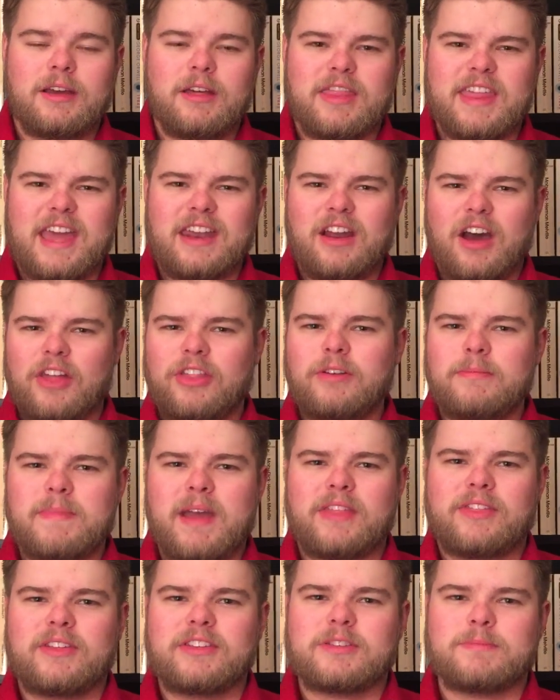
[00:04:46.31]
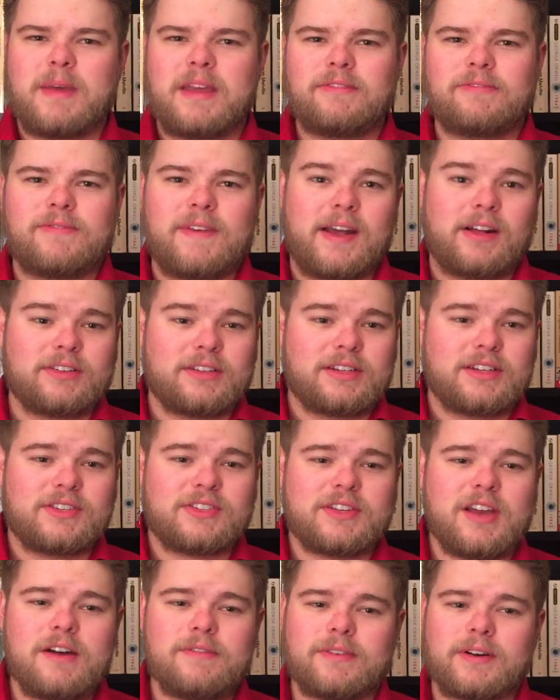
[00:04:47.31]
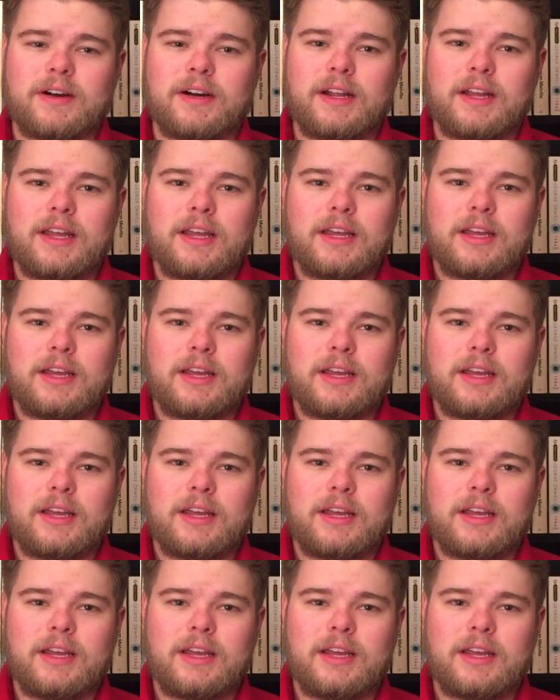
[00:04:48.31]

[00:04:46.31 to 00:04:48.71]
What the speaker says: that other methods may fail to discover.